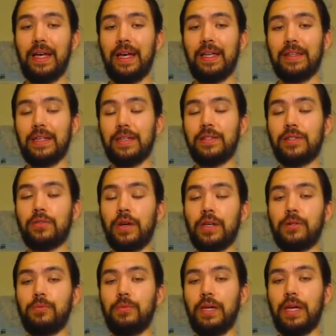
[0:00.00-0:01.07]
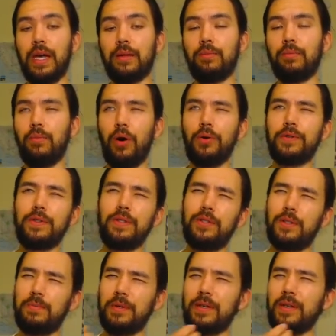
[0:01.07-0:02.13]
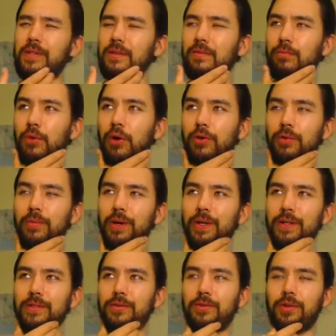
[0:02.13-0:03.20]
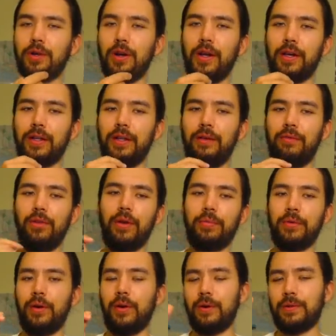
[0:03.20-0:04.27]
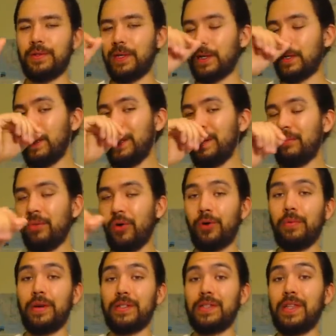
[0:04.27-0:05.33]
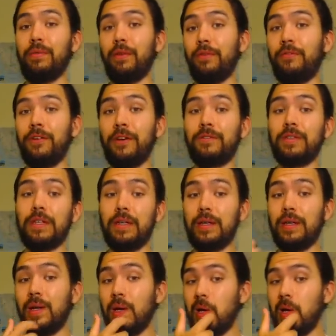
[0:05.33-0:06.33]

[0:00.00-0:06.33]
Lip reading: This strikes me, and mostly just because of Mokuba's Dragonic level up cards, like Mokuba's level 50